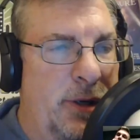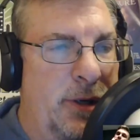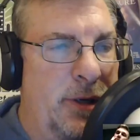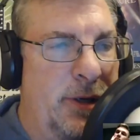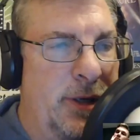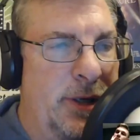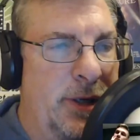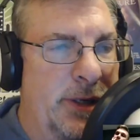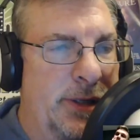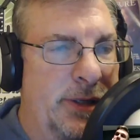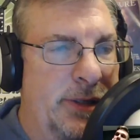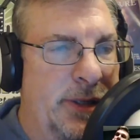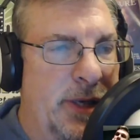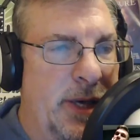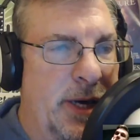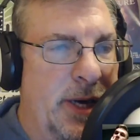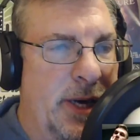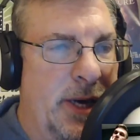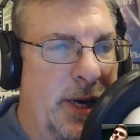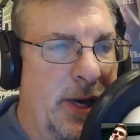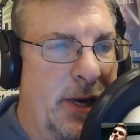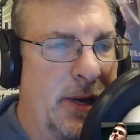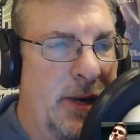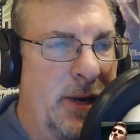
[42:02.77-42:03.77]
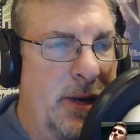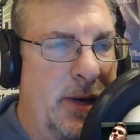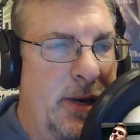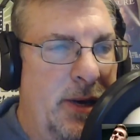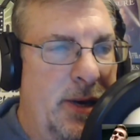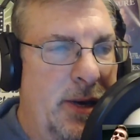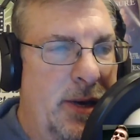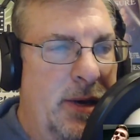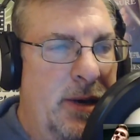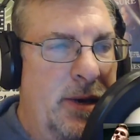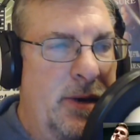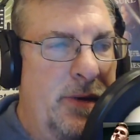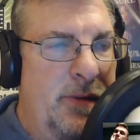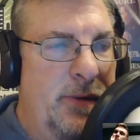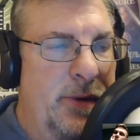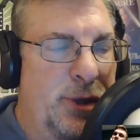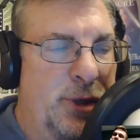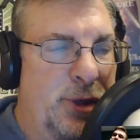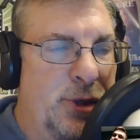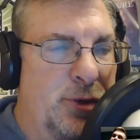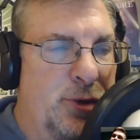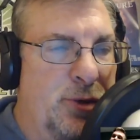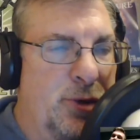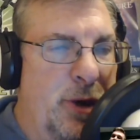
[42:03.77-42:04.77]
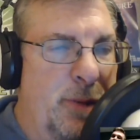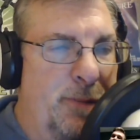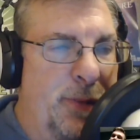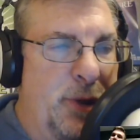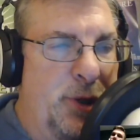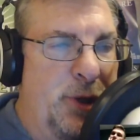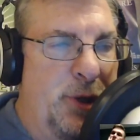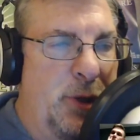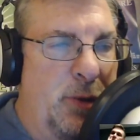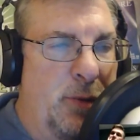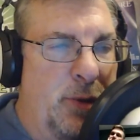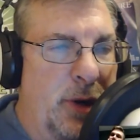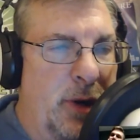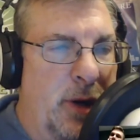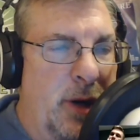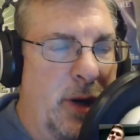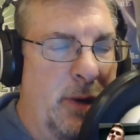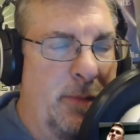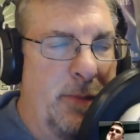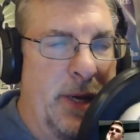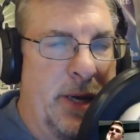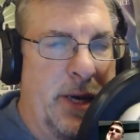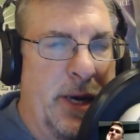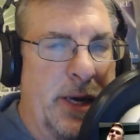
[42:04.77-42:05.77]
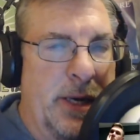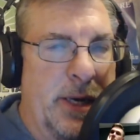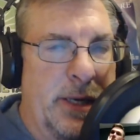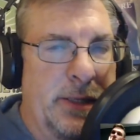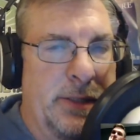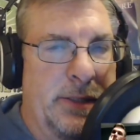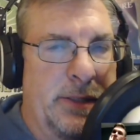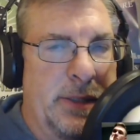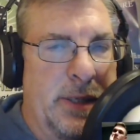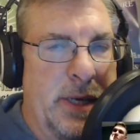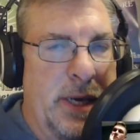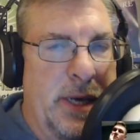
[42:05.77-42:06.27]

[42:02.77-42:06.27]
this, this trip that you went on, because,